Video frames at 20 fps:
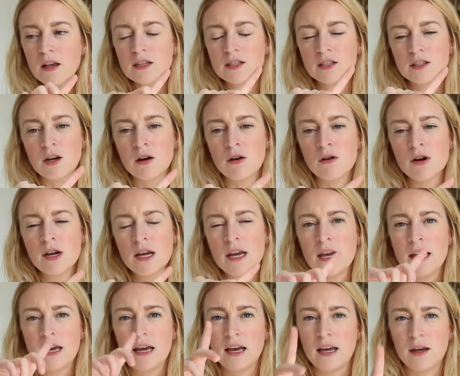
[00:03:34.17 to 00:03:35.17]
So
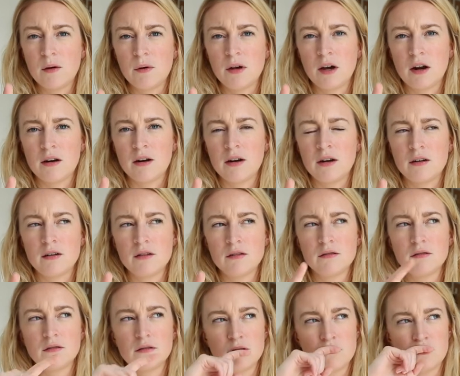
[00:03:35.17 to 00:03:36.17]
we got it,
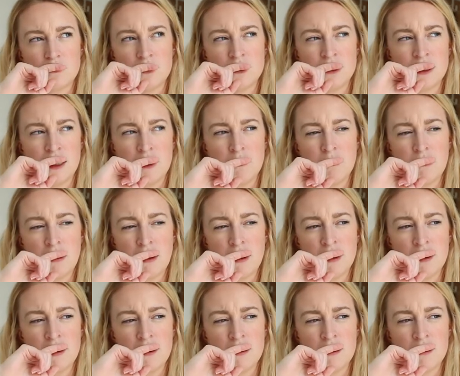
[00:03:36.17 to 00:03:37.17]
was it in Barn?